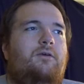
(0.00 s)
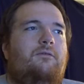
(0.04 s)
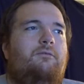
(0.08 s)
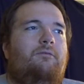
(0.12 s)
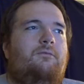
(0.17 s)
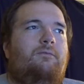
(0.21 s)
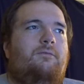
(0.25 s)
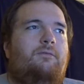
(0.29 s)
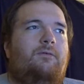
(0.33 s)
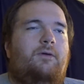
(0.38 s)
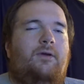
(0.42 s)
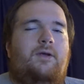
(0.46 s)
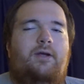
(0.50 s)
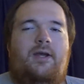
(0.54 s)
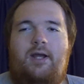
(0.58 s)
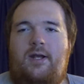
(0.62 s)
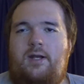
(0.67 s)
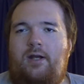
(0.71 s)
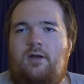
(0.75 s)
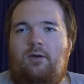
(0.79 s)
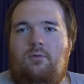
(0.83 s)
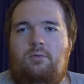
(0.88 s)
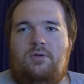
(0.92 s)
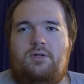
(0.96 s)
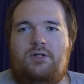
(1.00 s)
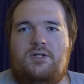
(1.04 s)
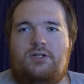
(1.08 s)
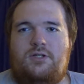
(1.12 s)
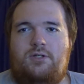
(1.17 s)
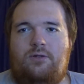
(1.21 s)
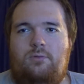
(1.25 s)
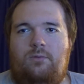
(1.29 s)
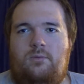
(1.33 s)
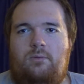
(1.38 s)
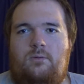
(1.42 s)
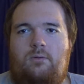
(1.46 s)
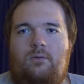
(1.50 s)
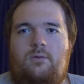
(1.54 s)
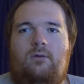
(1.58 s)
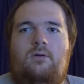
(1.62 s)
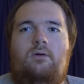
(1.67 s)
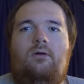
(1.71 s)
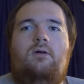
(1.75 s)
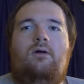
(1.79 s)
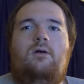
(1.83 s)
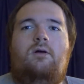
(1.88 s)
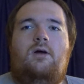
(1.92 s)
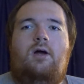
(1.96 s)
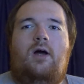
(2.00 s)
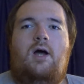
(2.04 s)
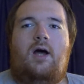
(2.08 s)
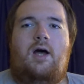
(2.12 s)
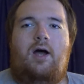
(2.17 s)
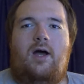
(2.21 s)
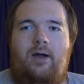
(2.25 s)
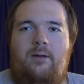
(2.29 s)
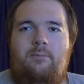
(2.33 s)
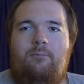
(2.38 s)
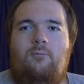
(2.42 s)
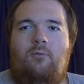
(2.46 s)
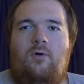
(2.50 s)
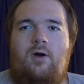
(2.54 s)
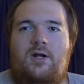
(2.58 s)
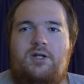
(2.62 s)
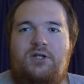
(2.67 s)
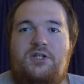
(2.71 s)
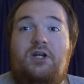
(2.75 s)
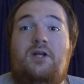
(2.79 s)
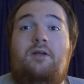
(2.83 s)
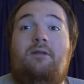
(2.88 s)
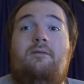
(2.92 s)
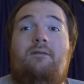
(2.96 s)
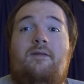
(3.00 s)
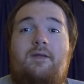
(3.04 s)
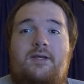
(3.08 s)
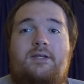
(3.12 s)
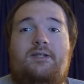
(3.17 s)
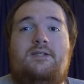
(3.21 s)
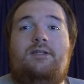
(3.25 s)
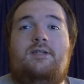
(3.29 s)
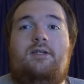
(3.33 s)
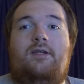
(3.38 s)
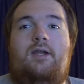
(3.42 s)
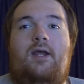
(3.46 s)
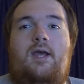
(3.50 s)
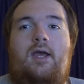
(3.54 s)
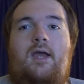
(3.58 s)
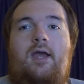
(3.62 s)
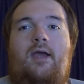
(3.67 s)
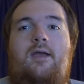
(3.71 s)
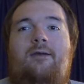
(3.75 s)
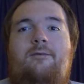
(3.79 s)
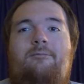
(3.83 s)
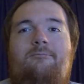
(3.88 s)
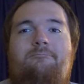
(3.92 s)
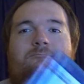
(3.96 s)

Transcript: "Forget going to school. I'm watching this today."